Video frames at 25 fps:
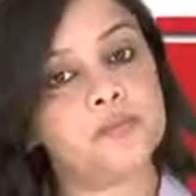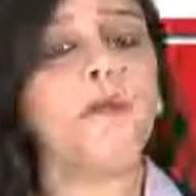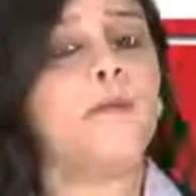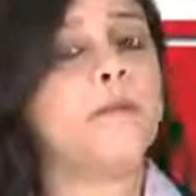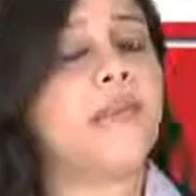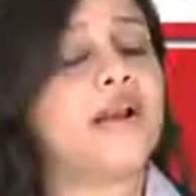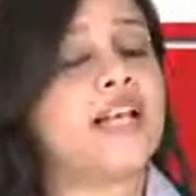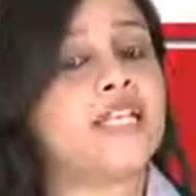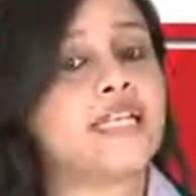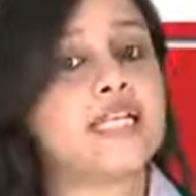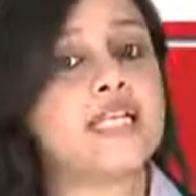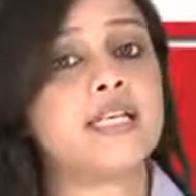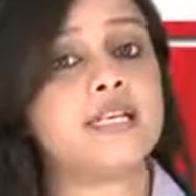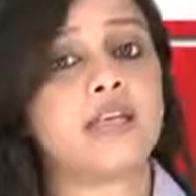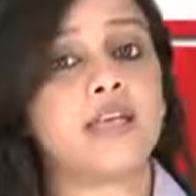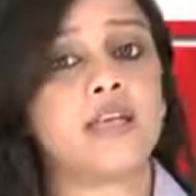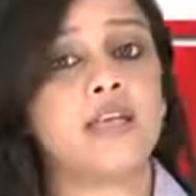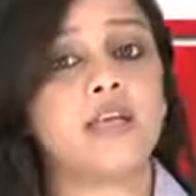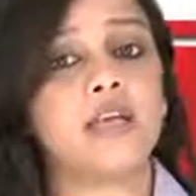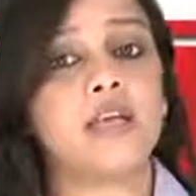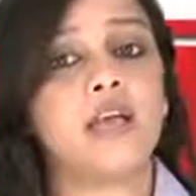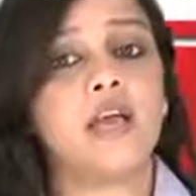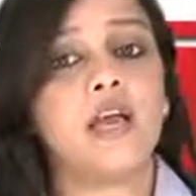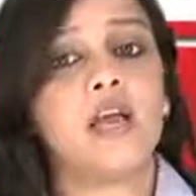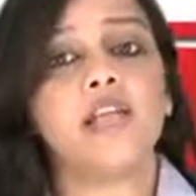
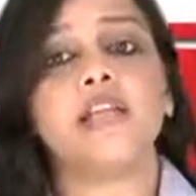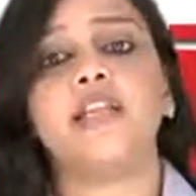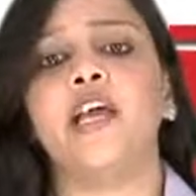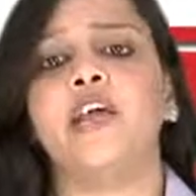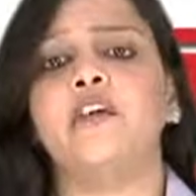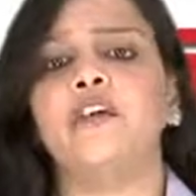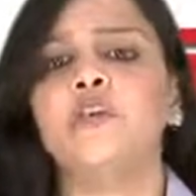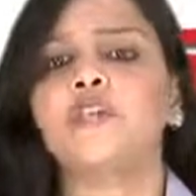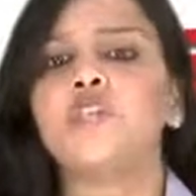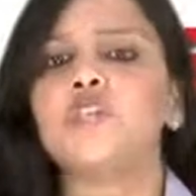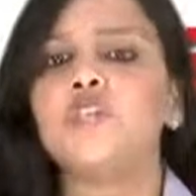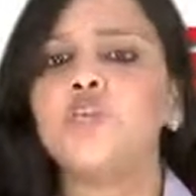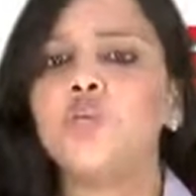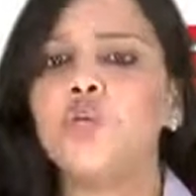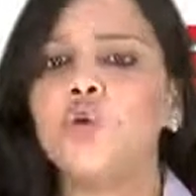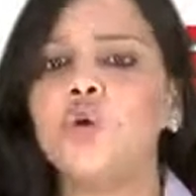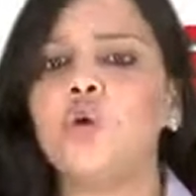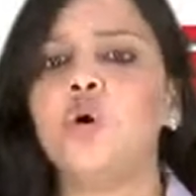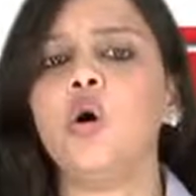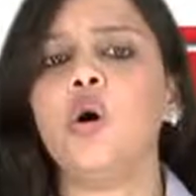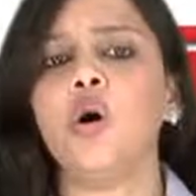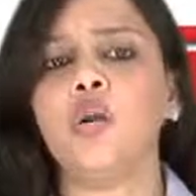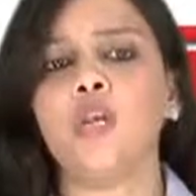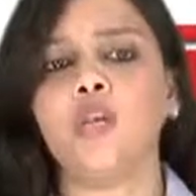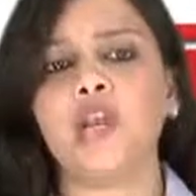Presently, there is no
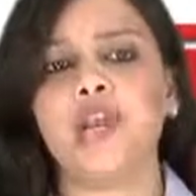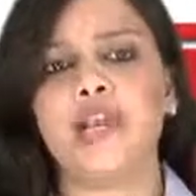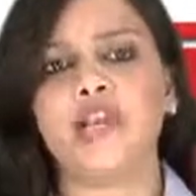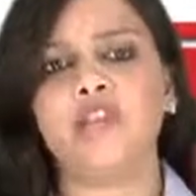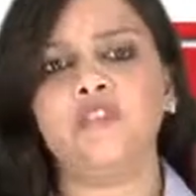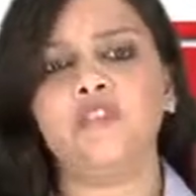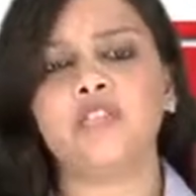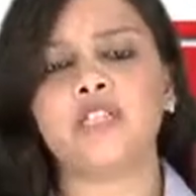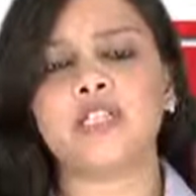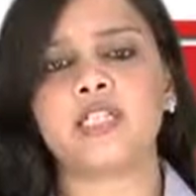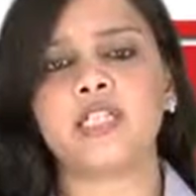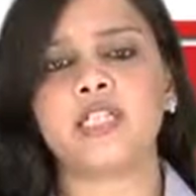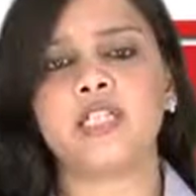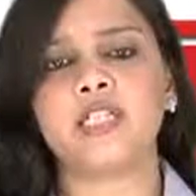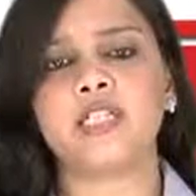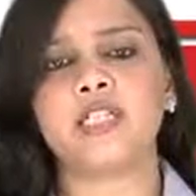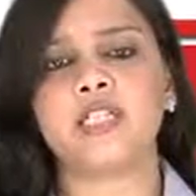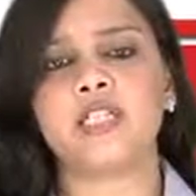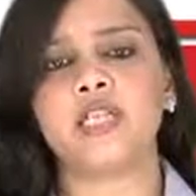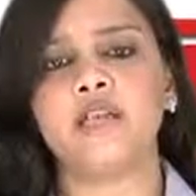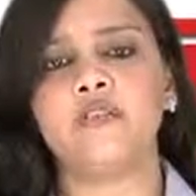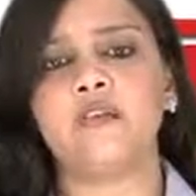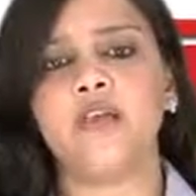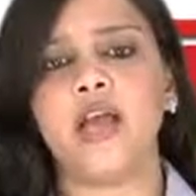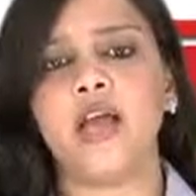online
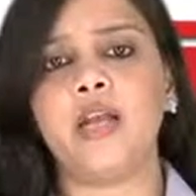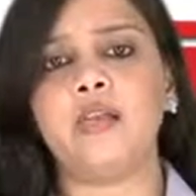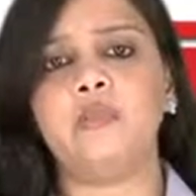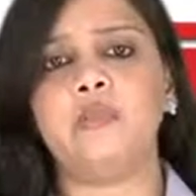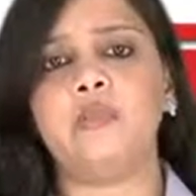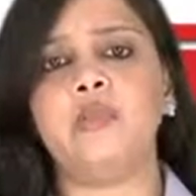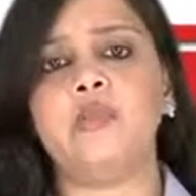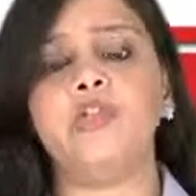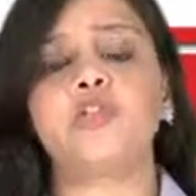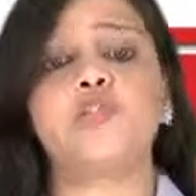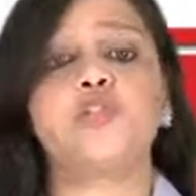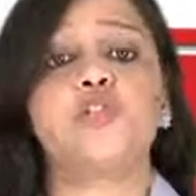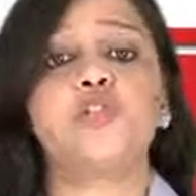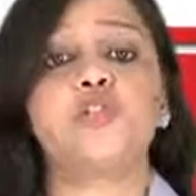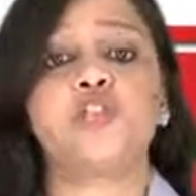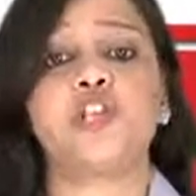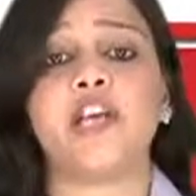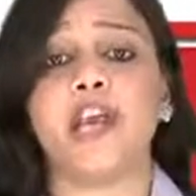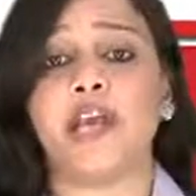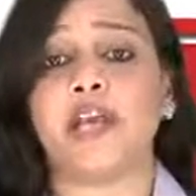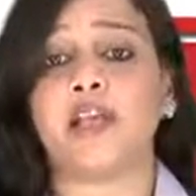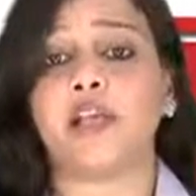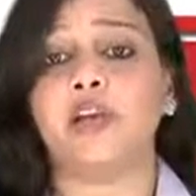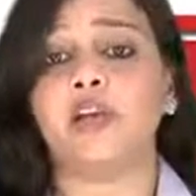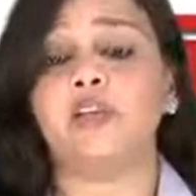facility available to
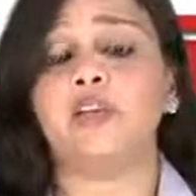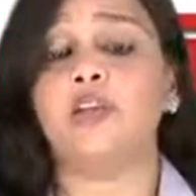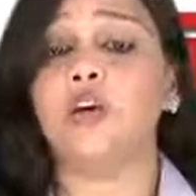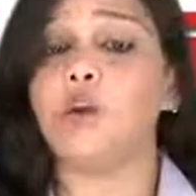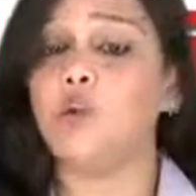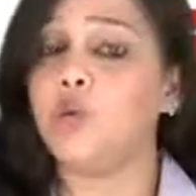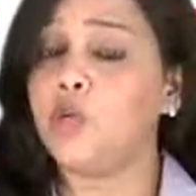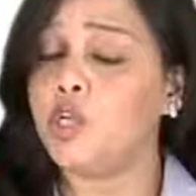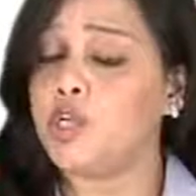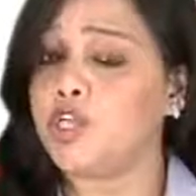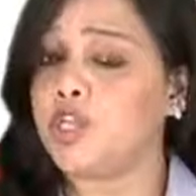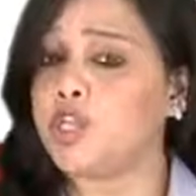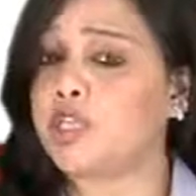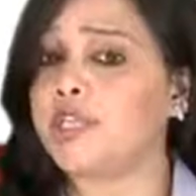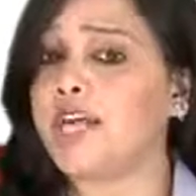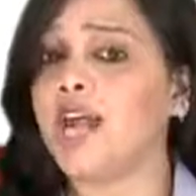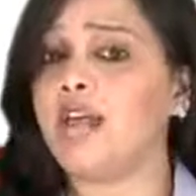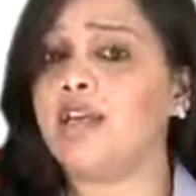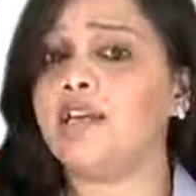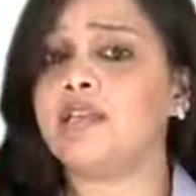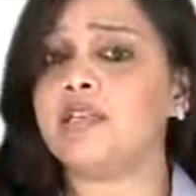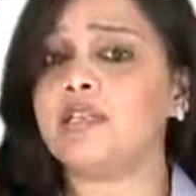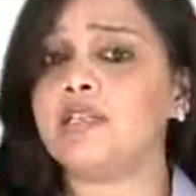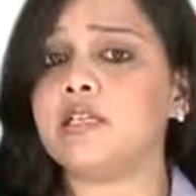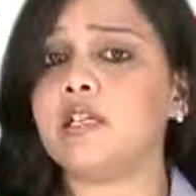check the
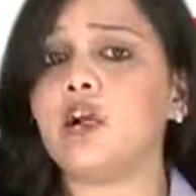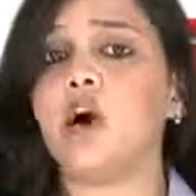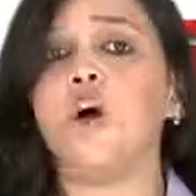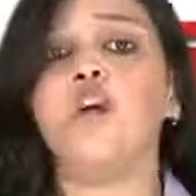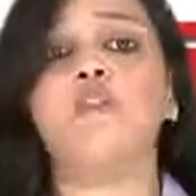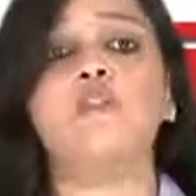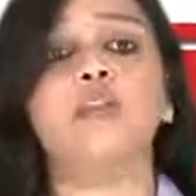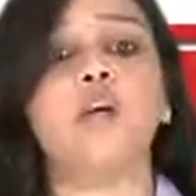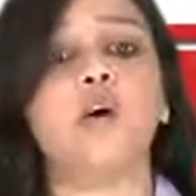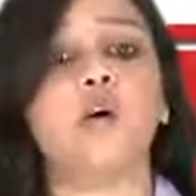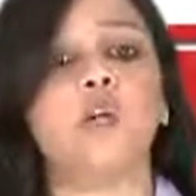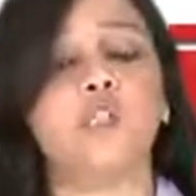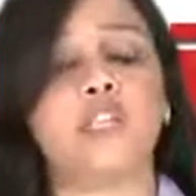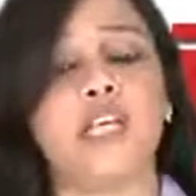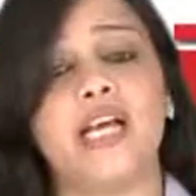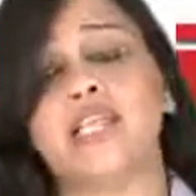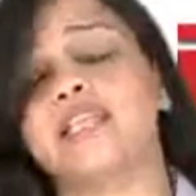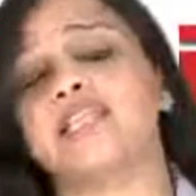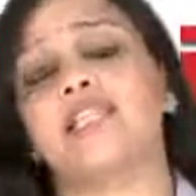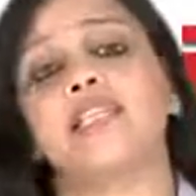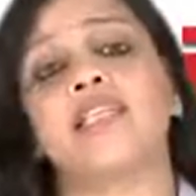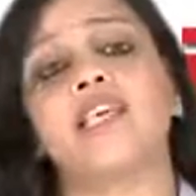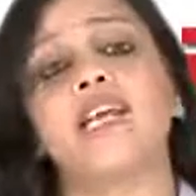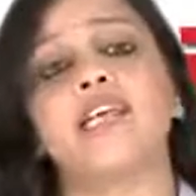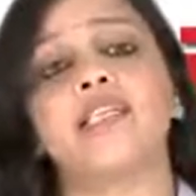originality of the
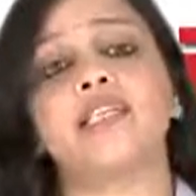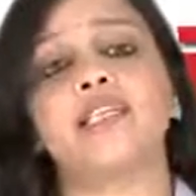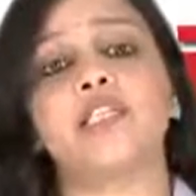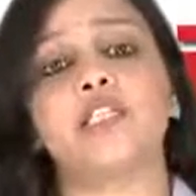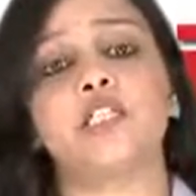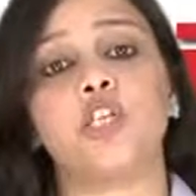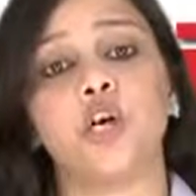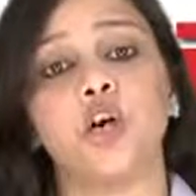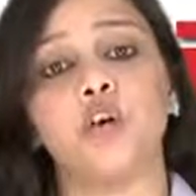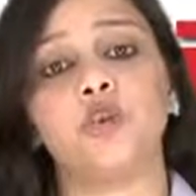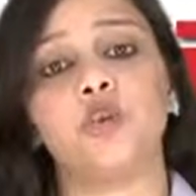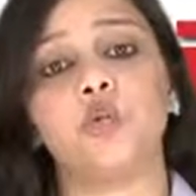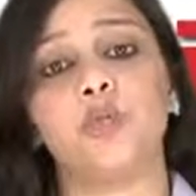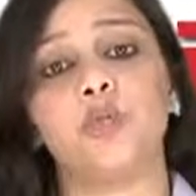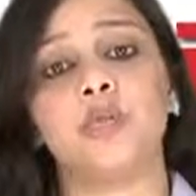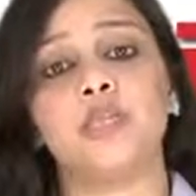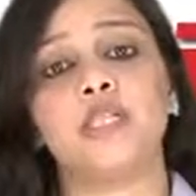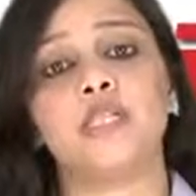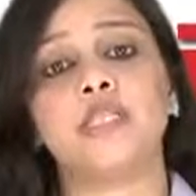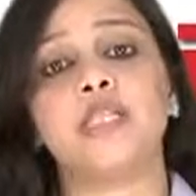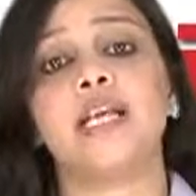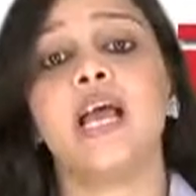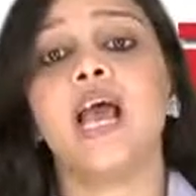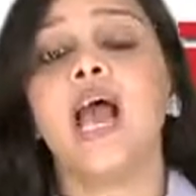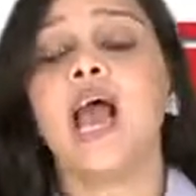authenticated
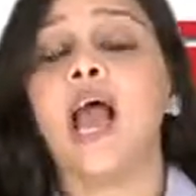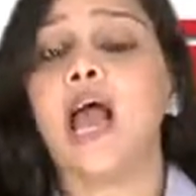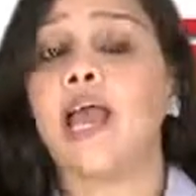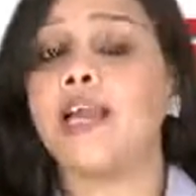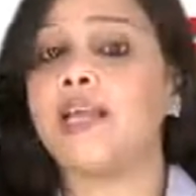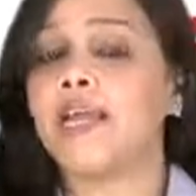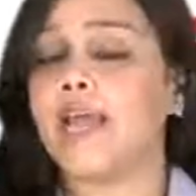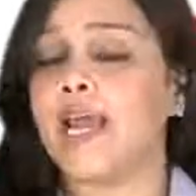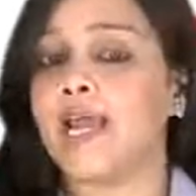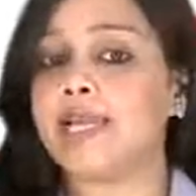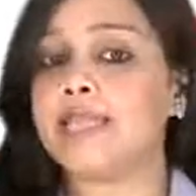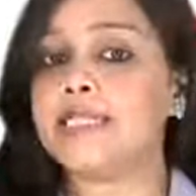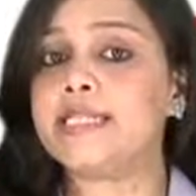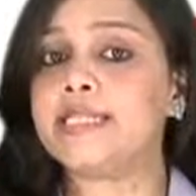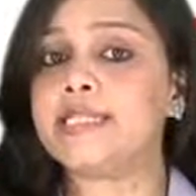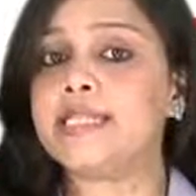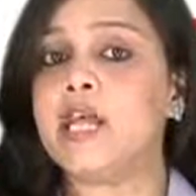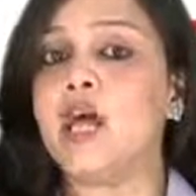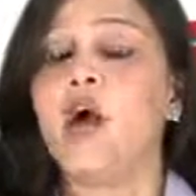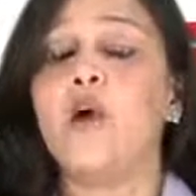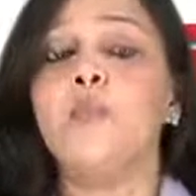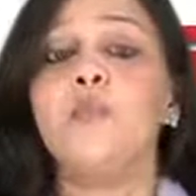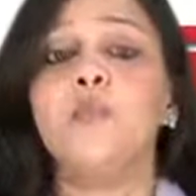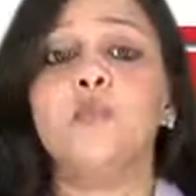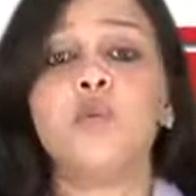documents and hence
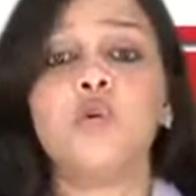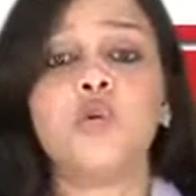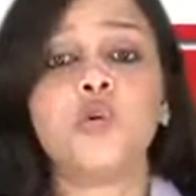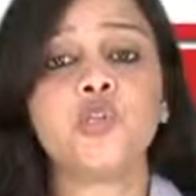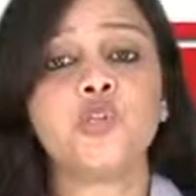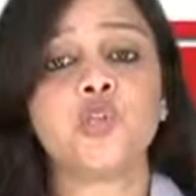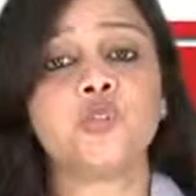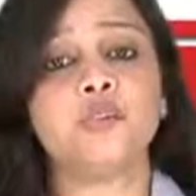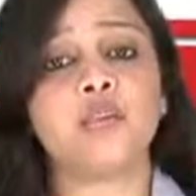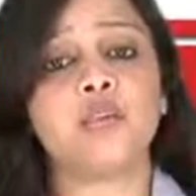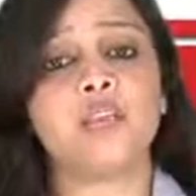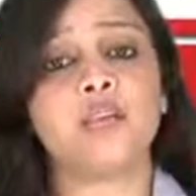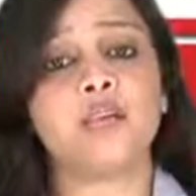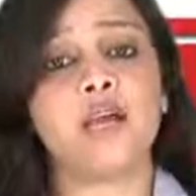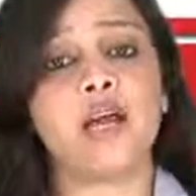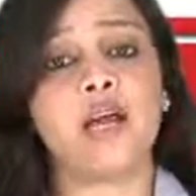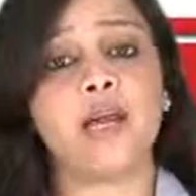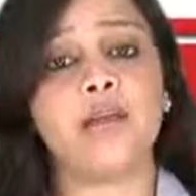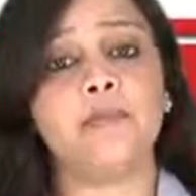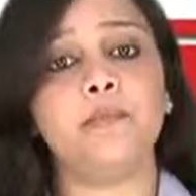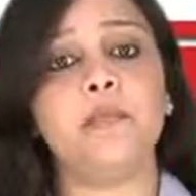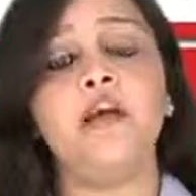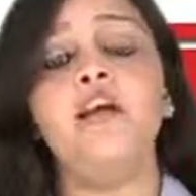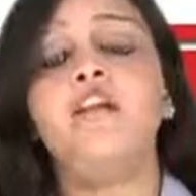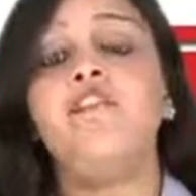most of the
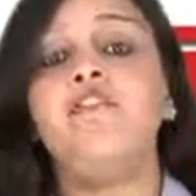time